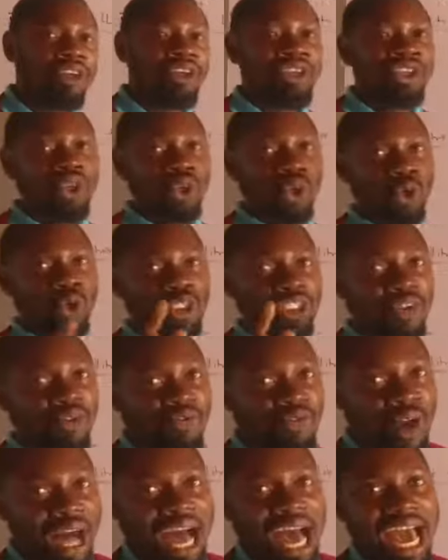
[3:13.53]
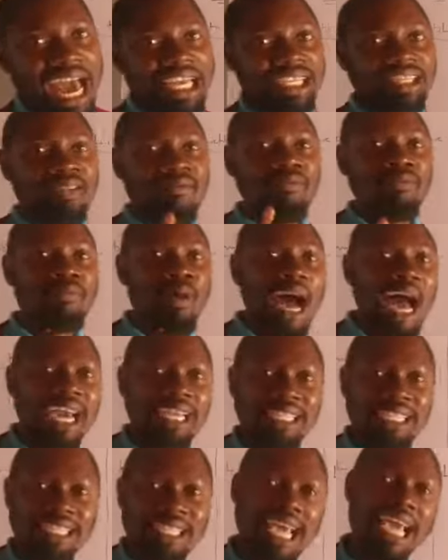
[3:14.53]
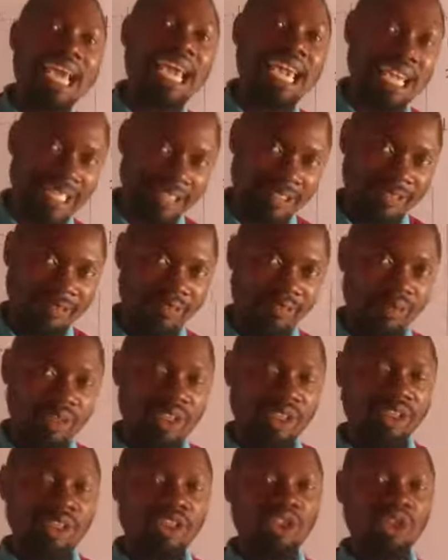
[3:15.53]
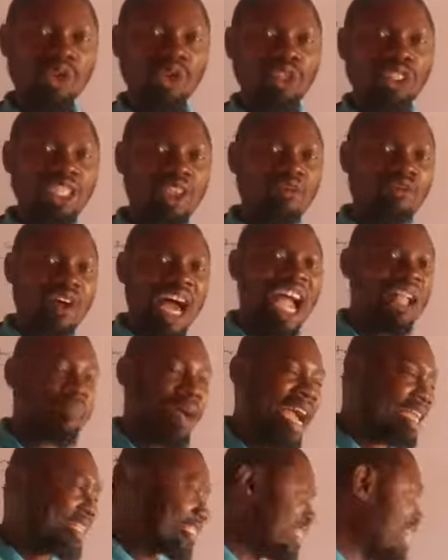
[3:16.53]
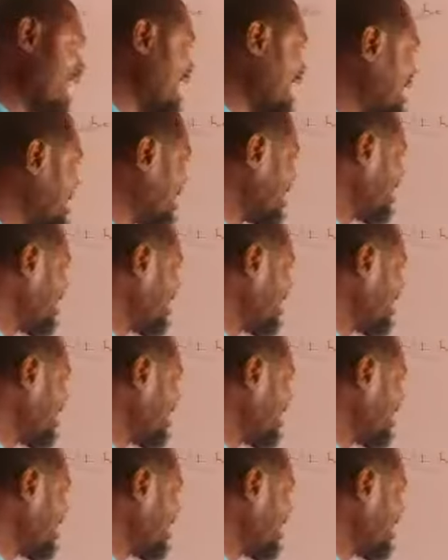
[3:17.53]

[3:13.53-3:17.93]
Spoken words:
you divide by 10. You divide by 10.